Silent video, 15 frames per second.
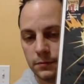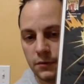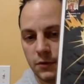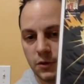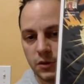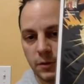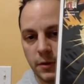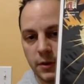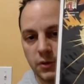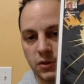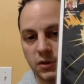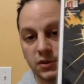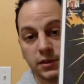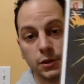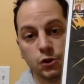First appearance of
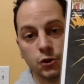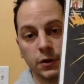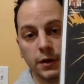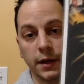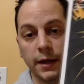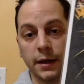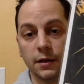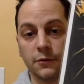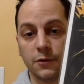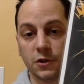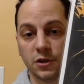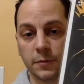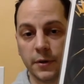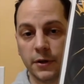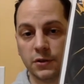the century and the
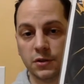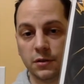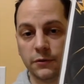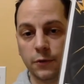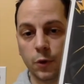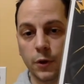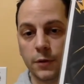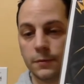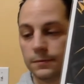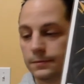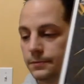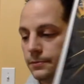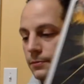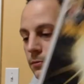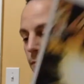first appearance of the Void.
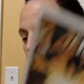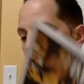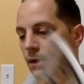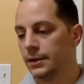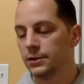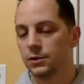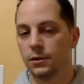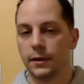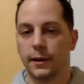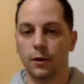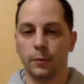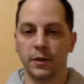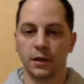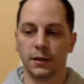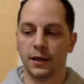So that'll
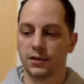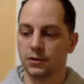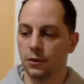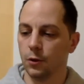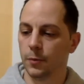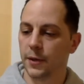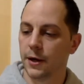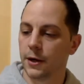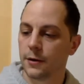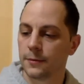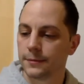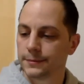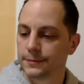be a nice little pair.